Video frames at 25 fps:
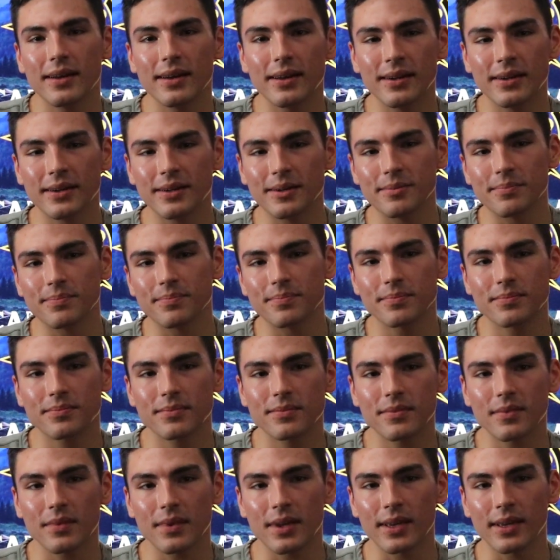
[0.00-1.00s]

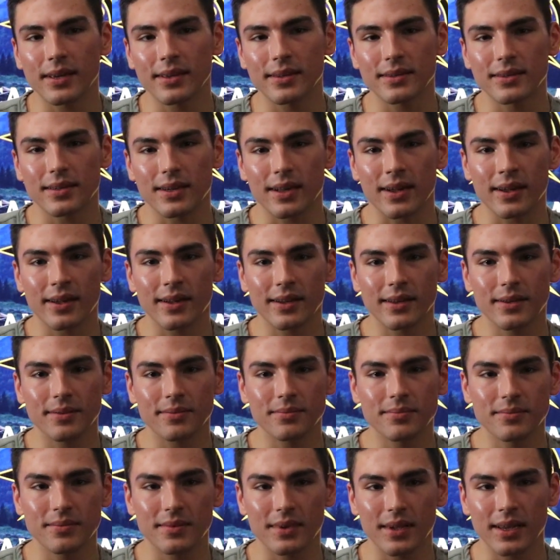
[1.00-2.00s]
And
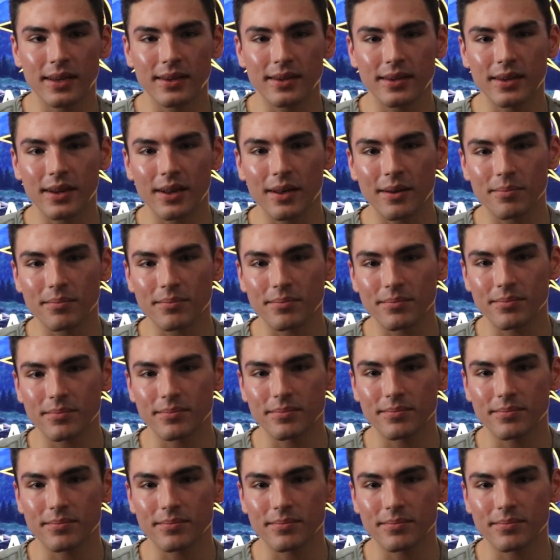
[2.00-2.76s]
I ended up